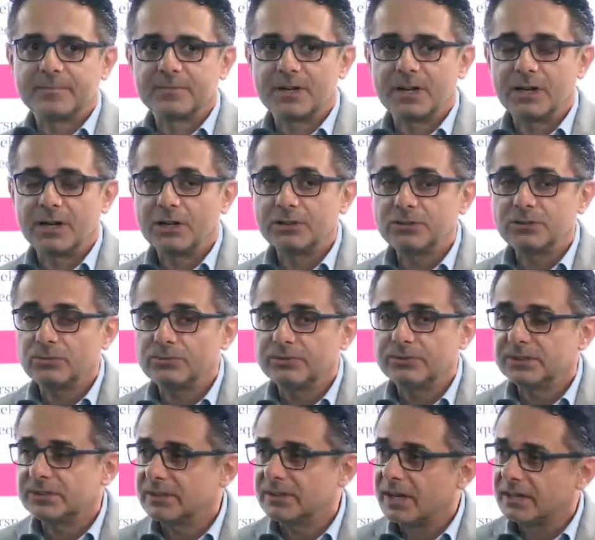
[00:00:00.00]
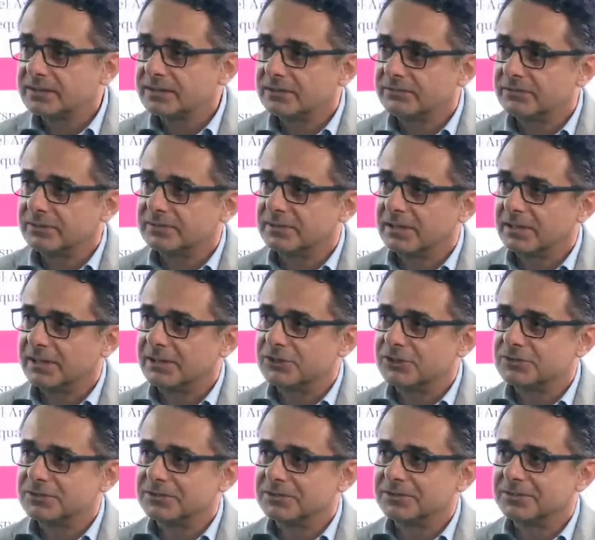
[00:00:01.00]
there are a lot of interactive
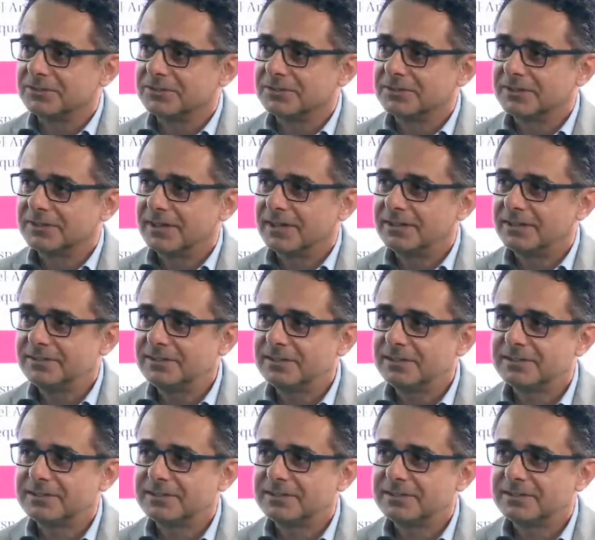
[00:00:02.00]
installations, and these